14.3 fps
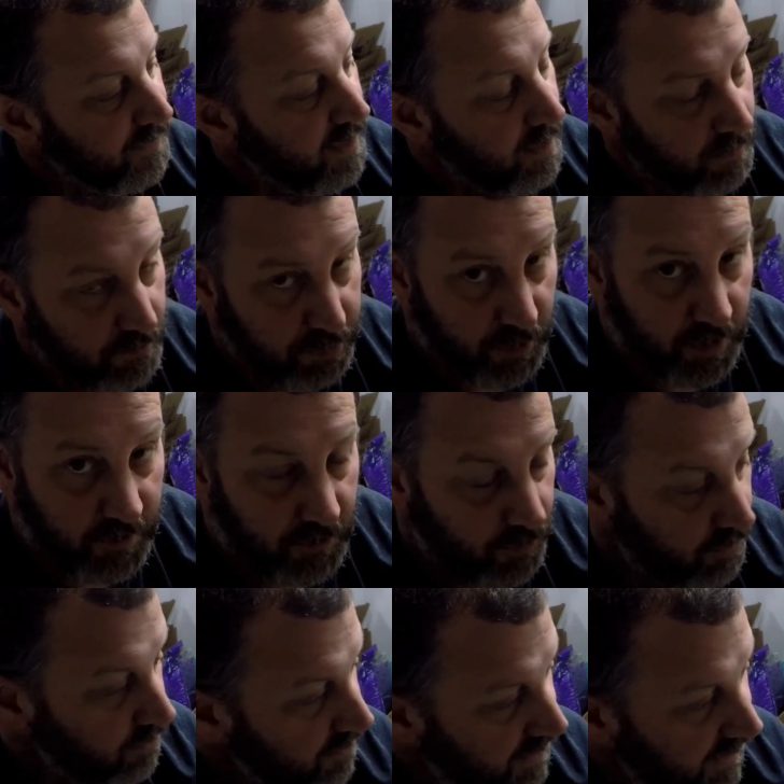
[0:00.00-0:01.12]

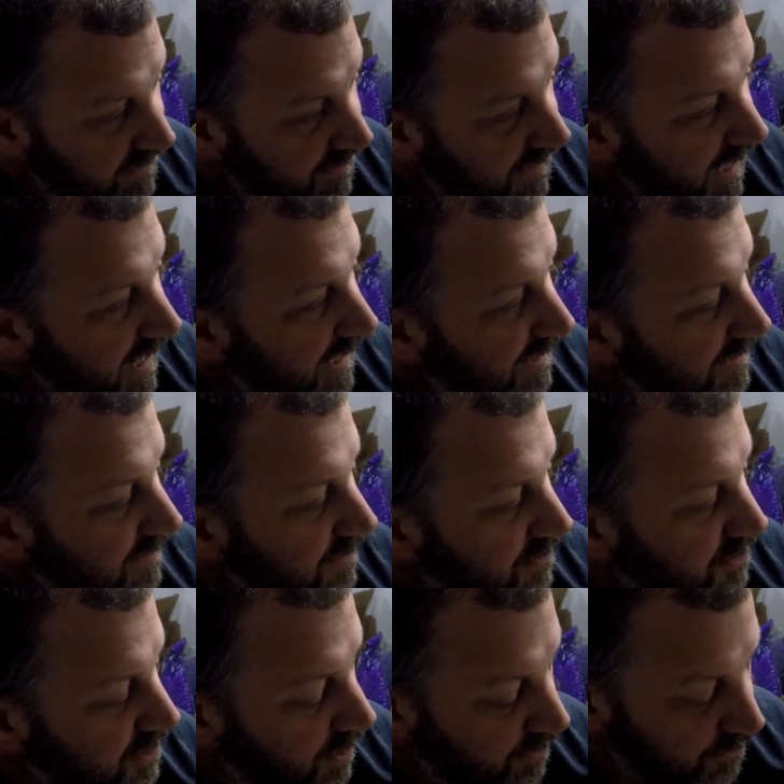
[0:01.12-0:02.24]
brother that died in the
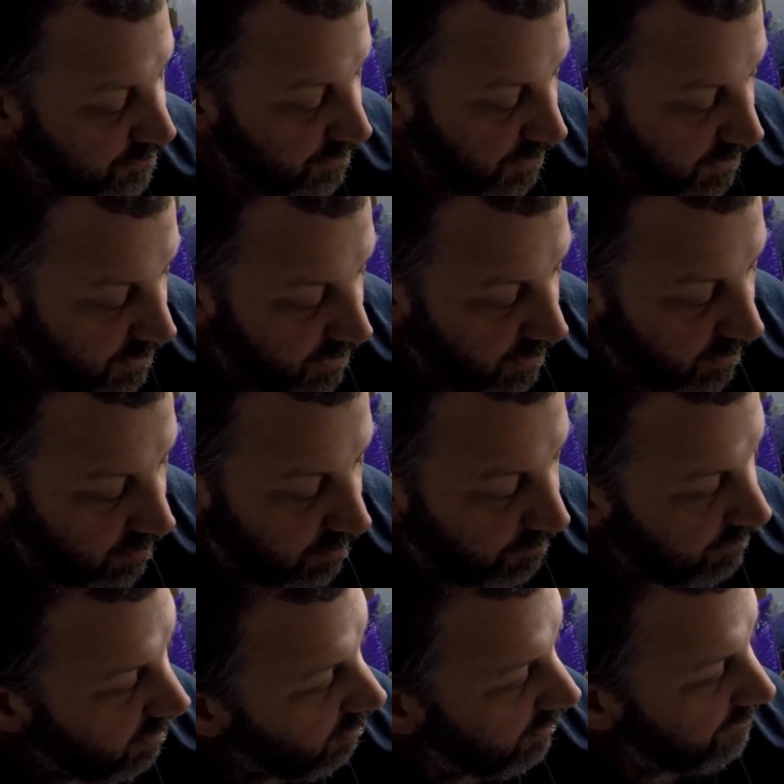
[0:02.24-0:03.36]
show. All
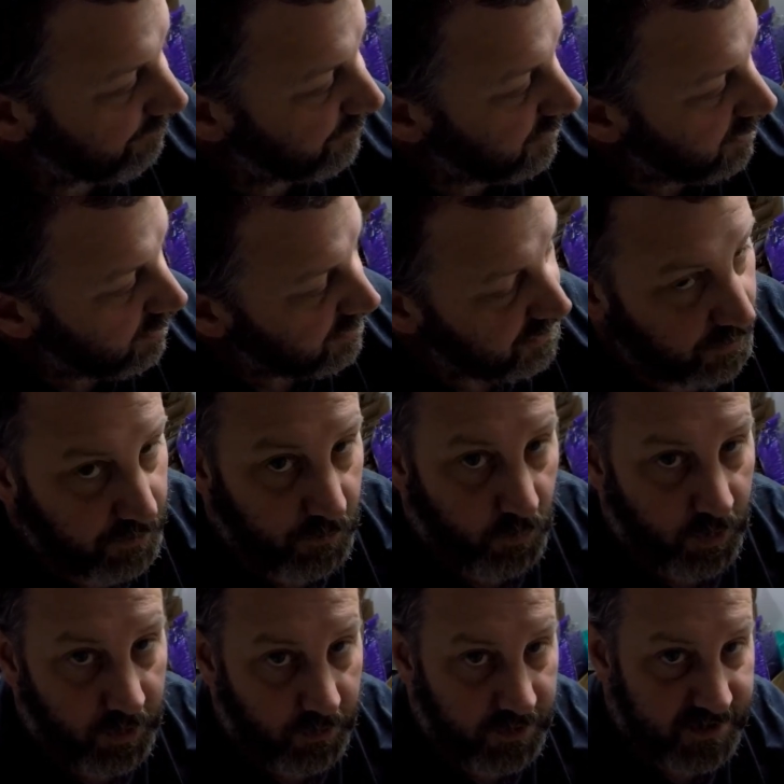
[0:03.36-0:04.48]
right, so we're going to